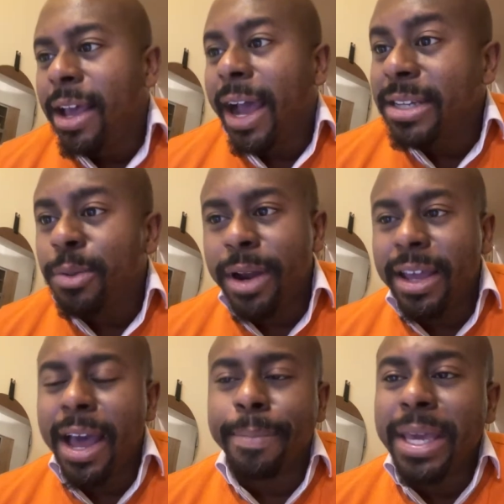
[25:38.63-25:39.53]
I swear to
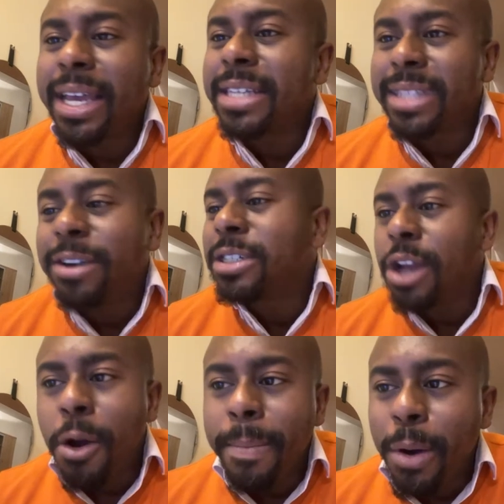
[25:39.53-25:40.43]
God, because there's
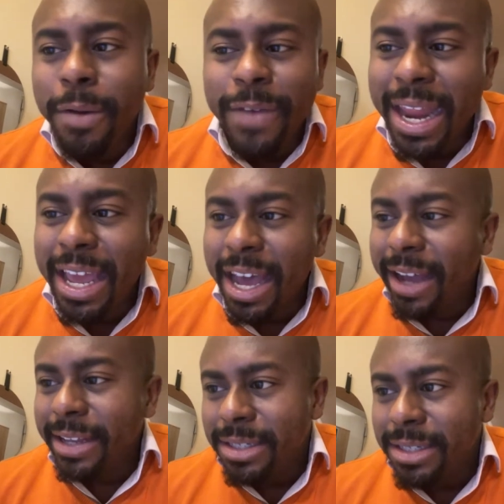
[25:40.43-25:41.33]
no motivating
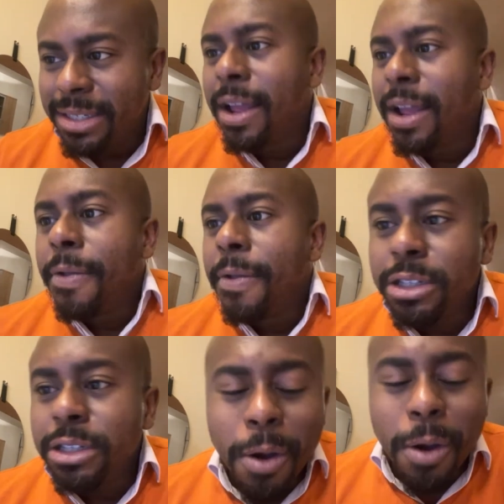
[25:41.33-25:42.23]
us. There's
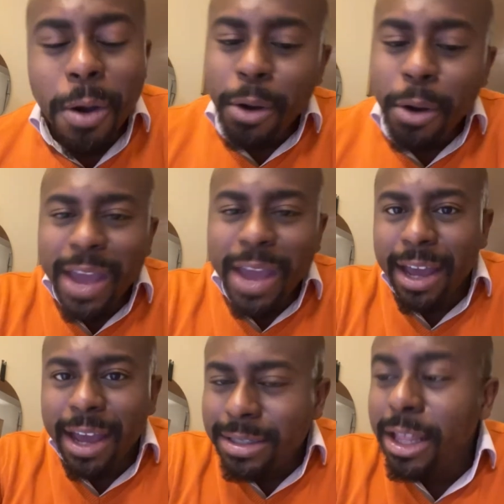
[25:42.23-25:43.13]
no motivating
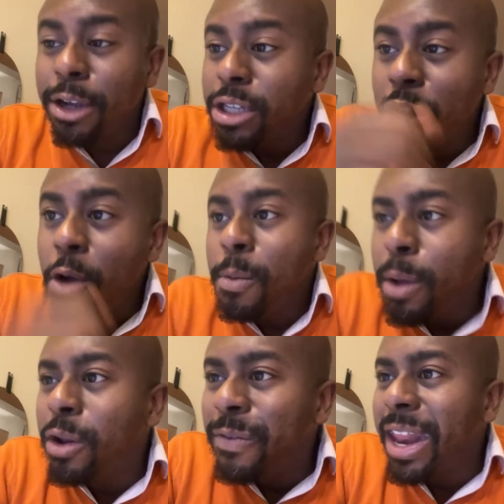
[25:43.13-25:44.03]
us. There's no
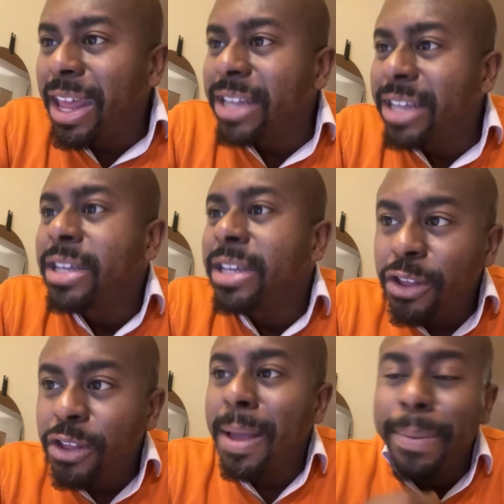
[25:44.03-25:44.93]
motivating us
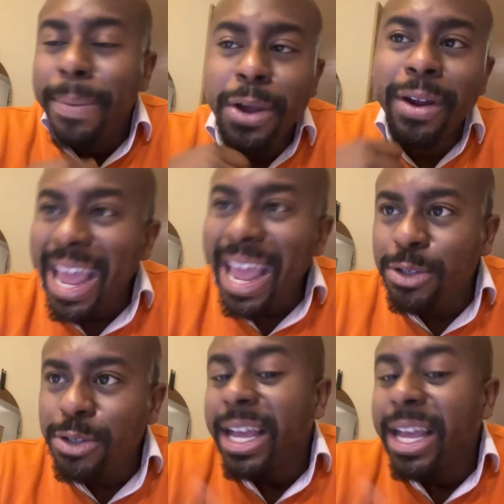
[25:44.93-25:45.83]
other than pure
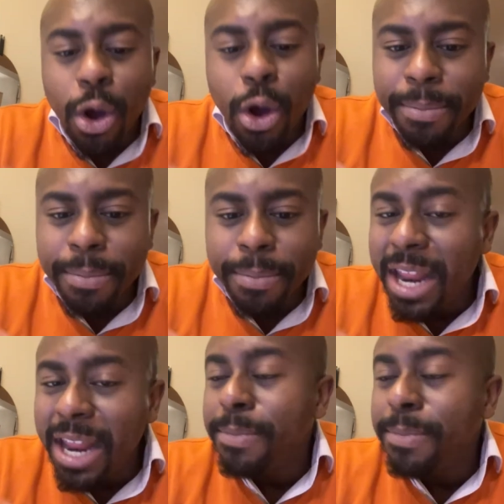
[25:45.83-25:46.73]
hatred. That's all I'm getting
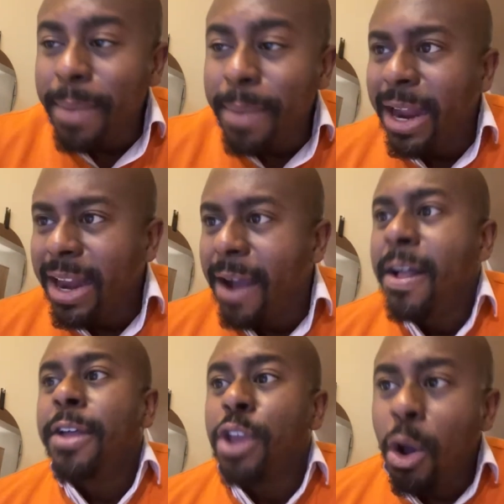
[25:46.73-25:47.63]
from humanity now.
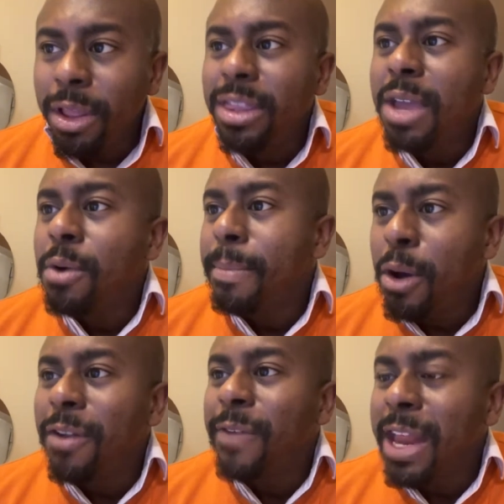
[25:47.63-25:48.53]
The only thing we're
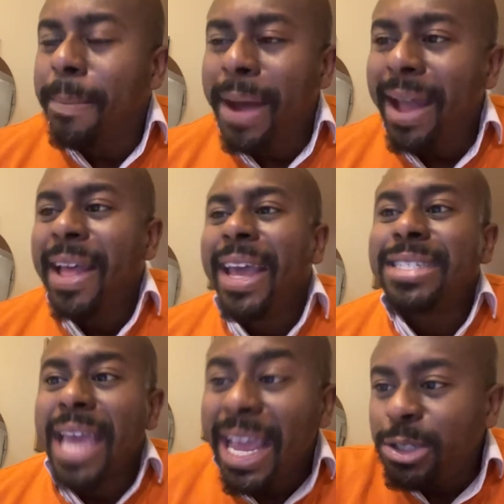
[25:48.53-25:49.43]
motivated by
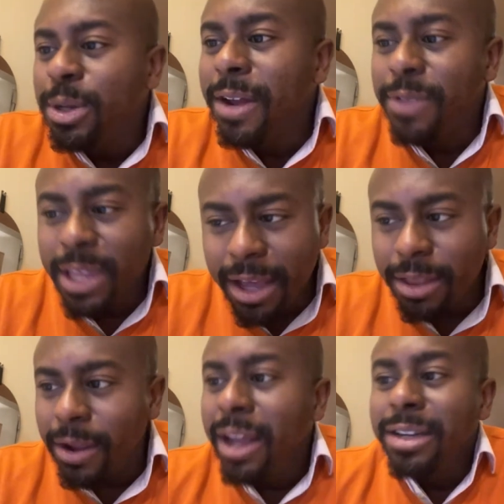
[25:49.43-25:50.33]
is hatred of the
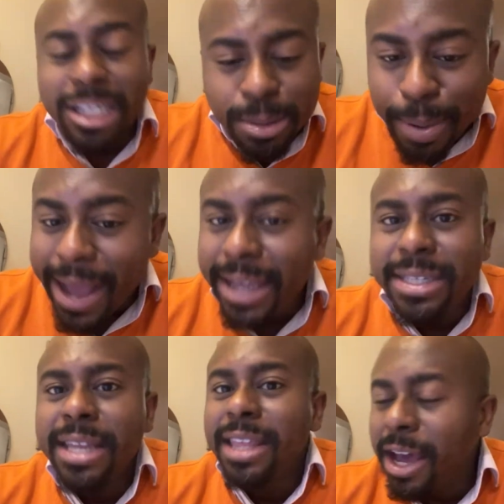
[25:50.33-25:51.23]
other,
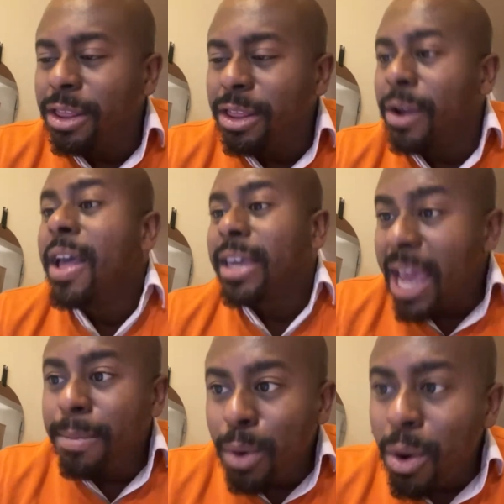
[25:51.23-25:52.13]
despising the other,
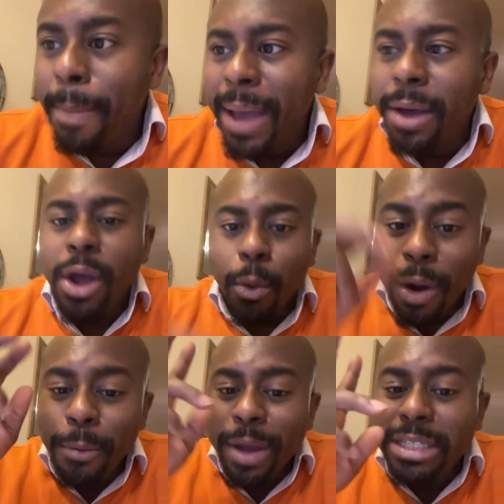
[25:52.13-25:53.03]
caring more about
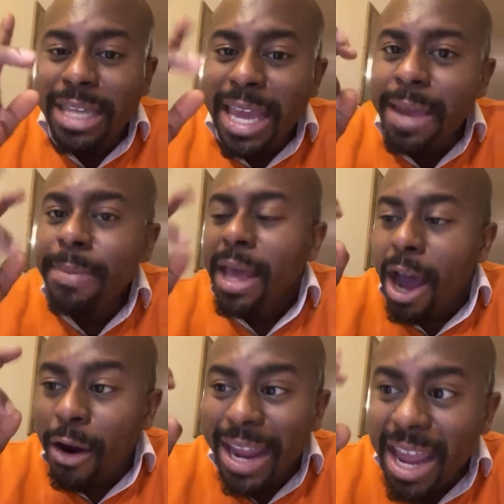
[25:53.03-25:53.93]
what we deem
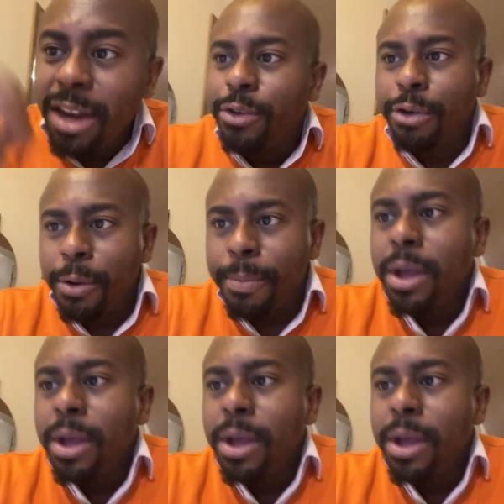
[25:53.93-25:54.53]
our in-group.